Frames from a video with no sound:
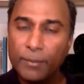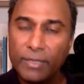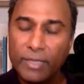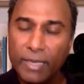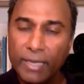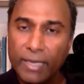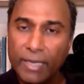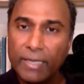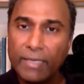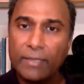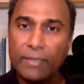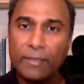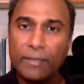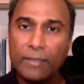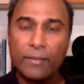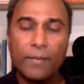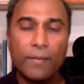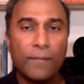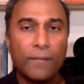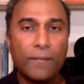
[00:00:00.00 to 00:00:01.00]
vitamin A,
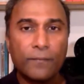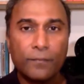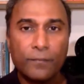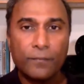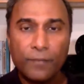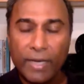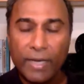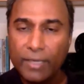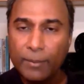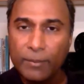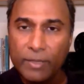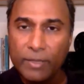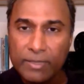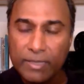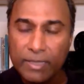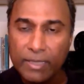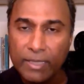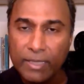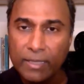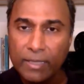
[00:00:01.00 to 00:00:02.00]

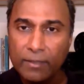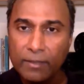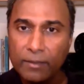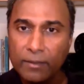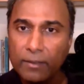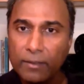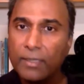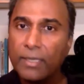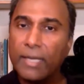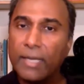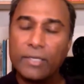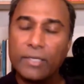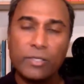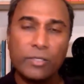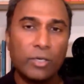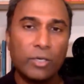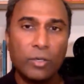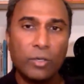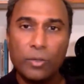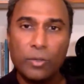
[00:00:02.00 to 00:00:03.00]
vitamin D,
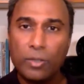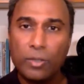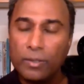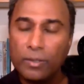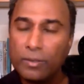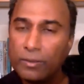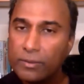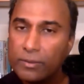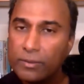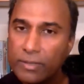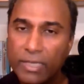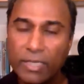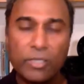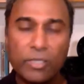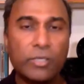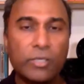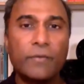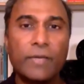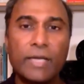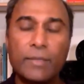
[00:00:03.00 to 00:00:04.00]
and
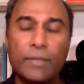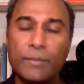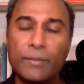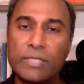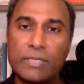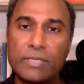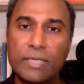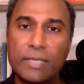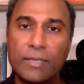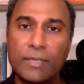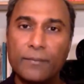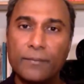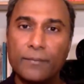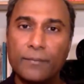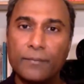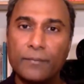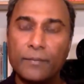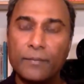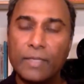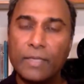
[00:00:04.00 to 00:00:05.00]
take your vitamin C.
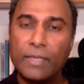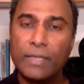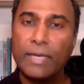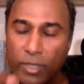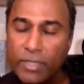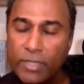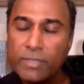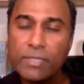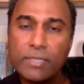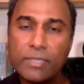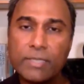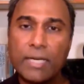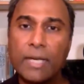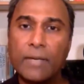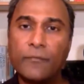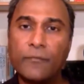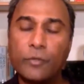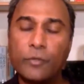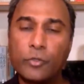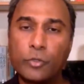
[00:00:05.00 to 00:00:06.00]
So what is the
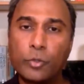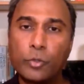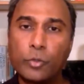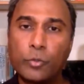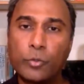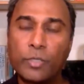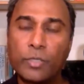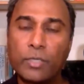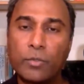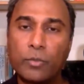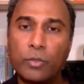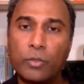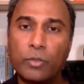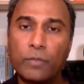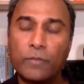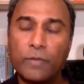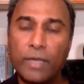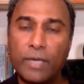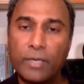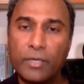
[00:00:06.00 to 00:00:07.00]
time for truth with the
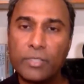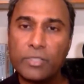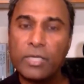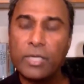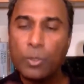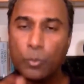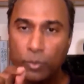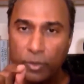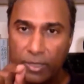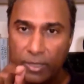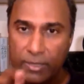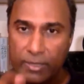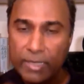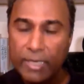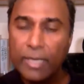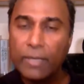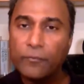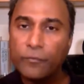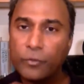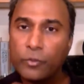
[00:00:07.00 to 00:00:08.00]
coronavirus? Well, the
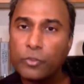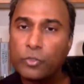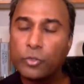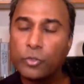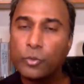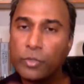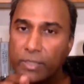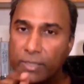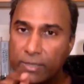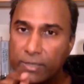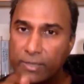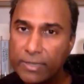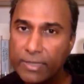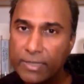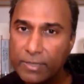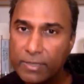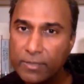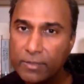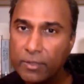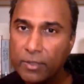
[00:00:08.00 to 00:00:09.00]
time for truth is
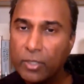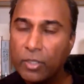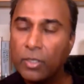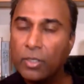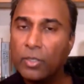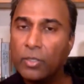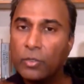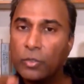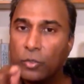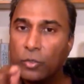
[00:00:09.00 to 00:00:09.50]
this.